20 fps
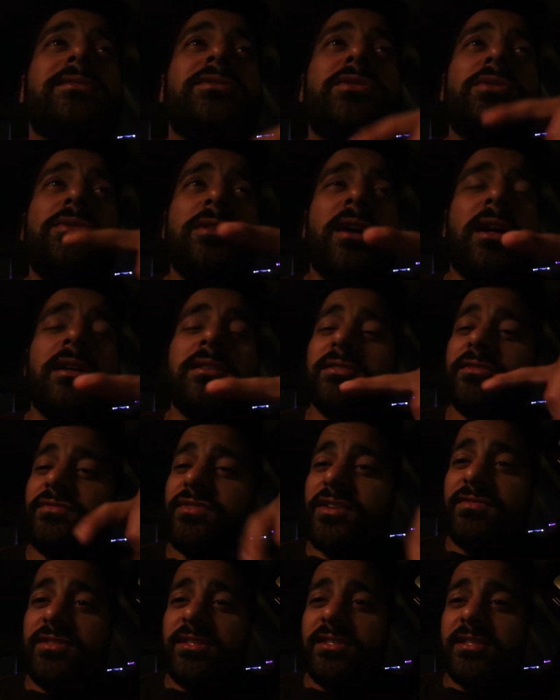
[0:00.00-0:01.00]
Two dollars and
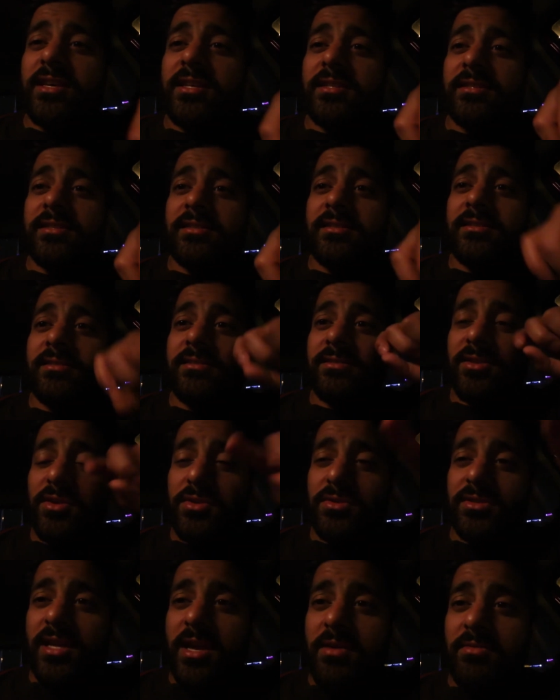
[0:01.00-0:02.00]
fifty cents,
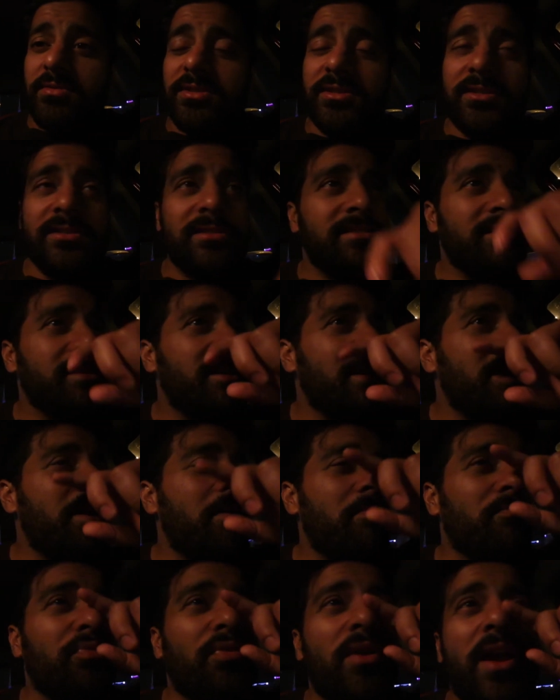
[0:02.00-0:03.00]
two sandwiches.
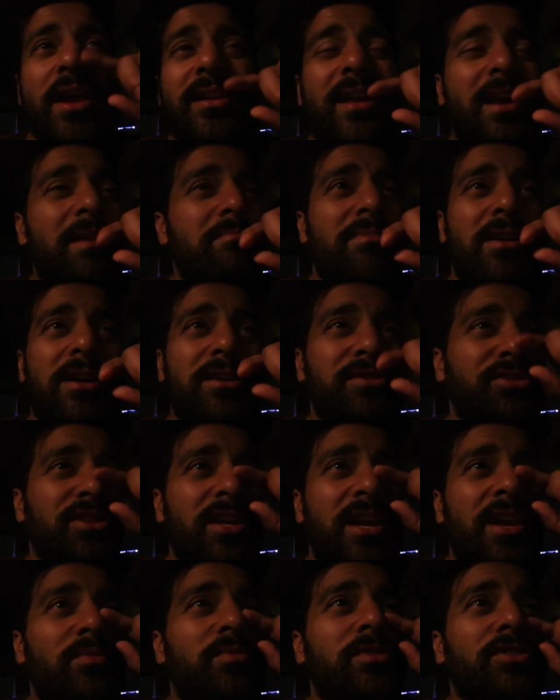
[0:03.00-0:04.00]
Pret a
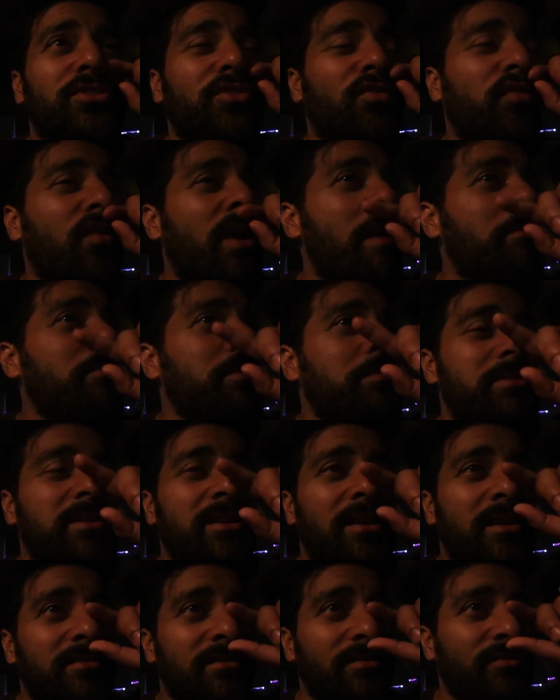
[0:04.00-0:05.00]
manger would crap
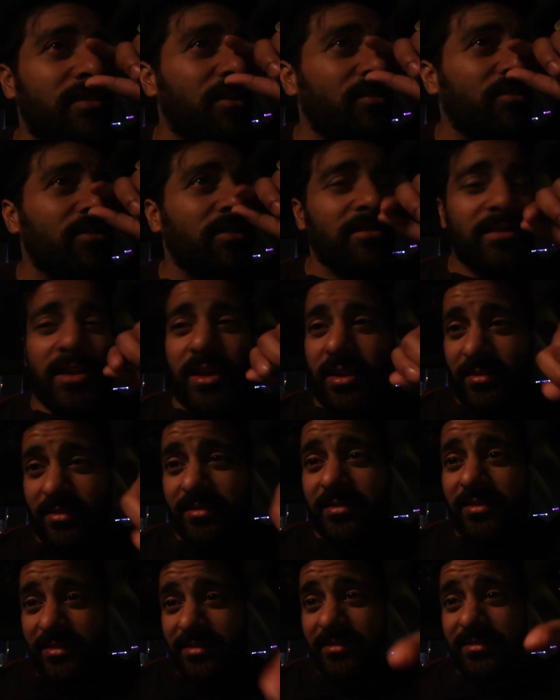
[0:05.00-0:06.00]
themselves if they heard that
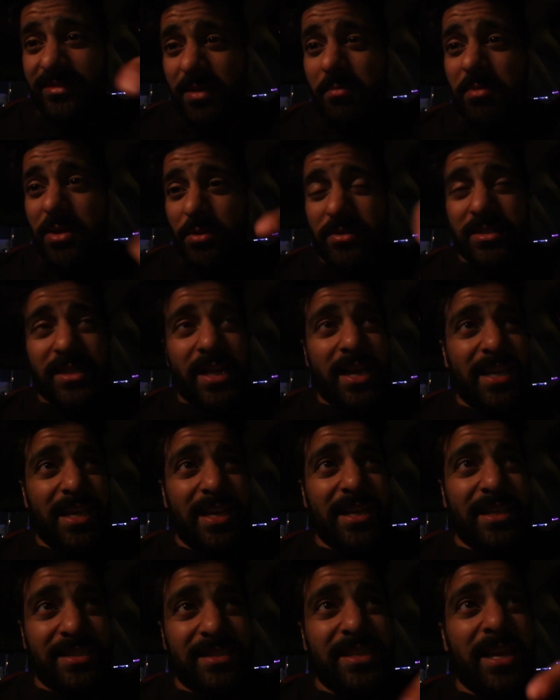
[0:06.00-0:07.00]
somebody was get,
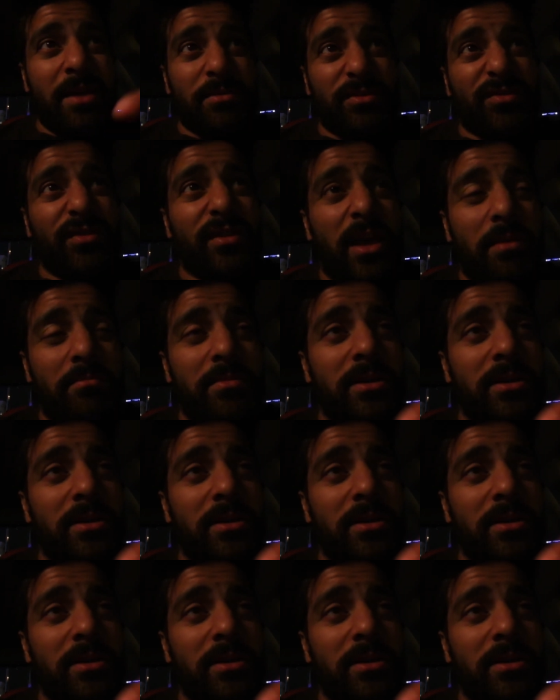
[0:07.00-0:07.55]
eating a sandwich for that